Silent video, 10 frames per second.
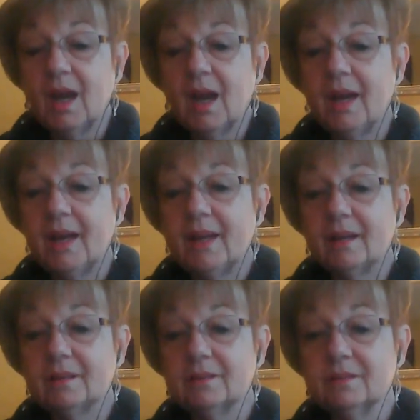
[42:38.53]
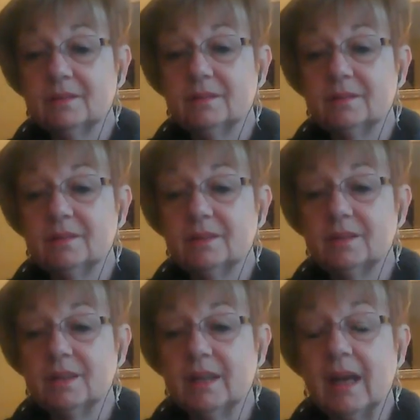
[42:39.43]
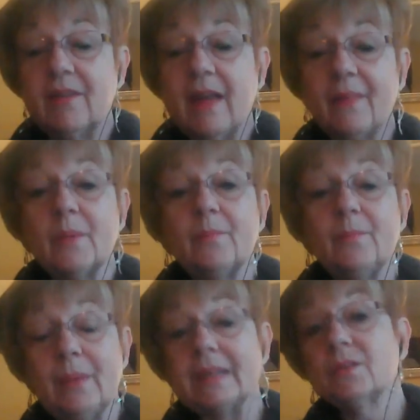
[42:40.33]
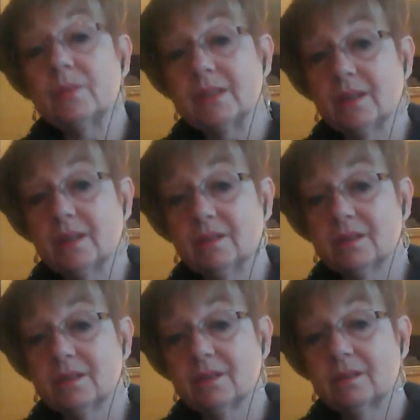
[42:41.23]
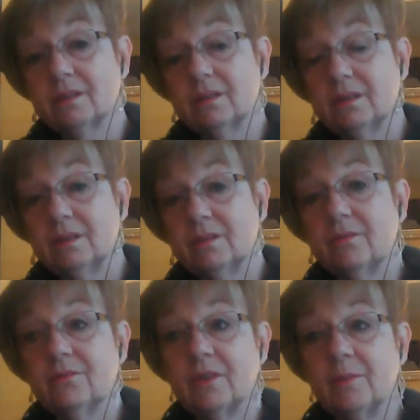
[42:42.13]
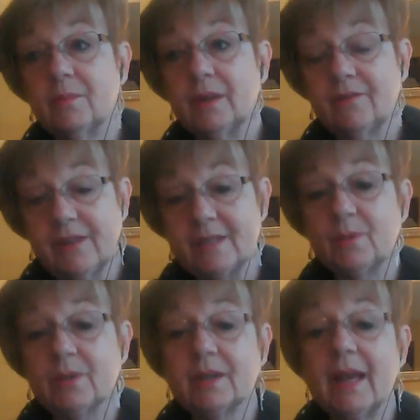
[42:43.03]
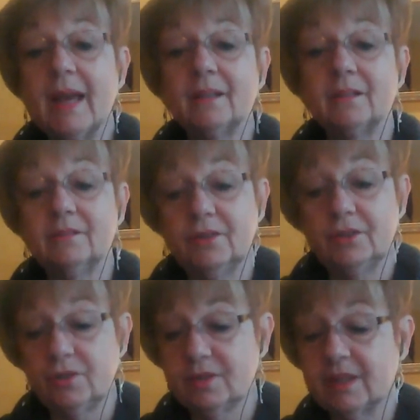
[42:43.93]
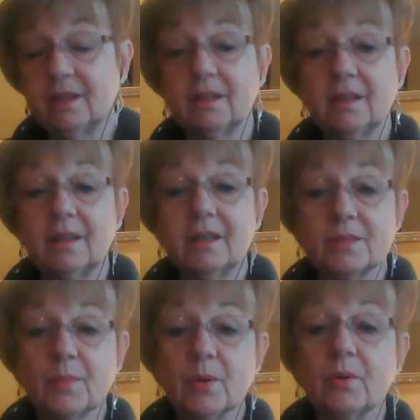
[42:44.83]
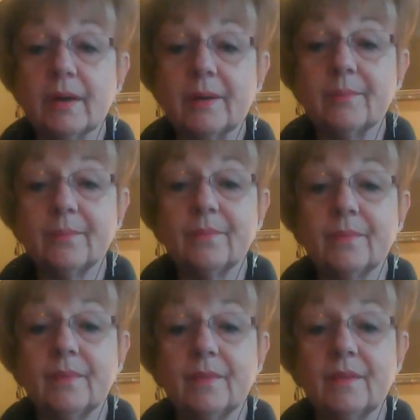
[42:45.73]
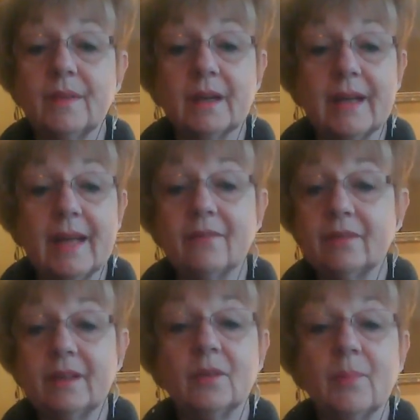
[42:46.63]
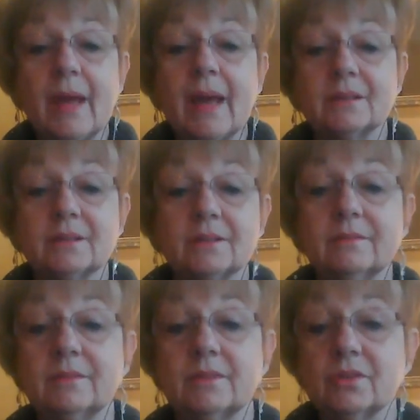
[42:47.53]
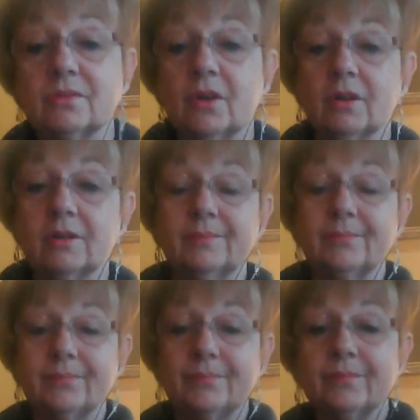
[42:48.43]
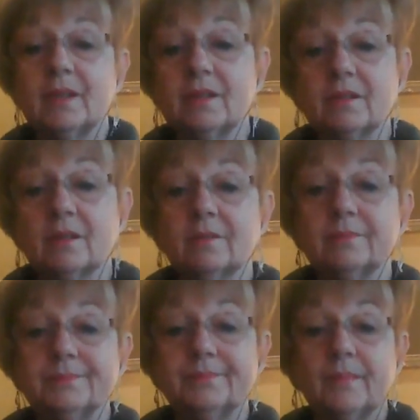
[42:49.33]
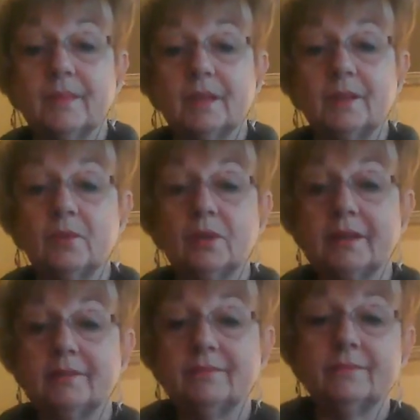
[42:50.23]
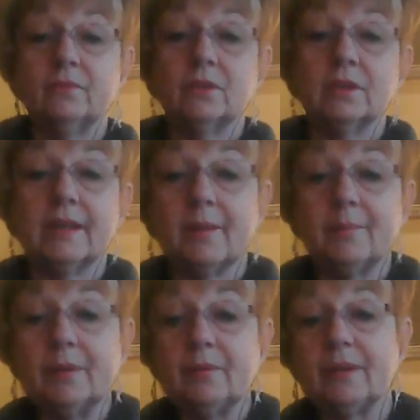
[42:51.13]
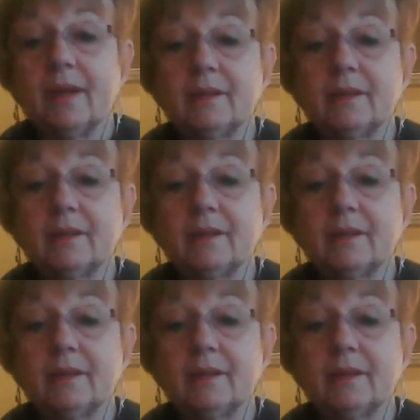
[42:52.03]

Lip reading: I've had the best results from a Facebook ad using this program than I have in the past so far. So I'm really happy with that.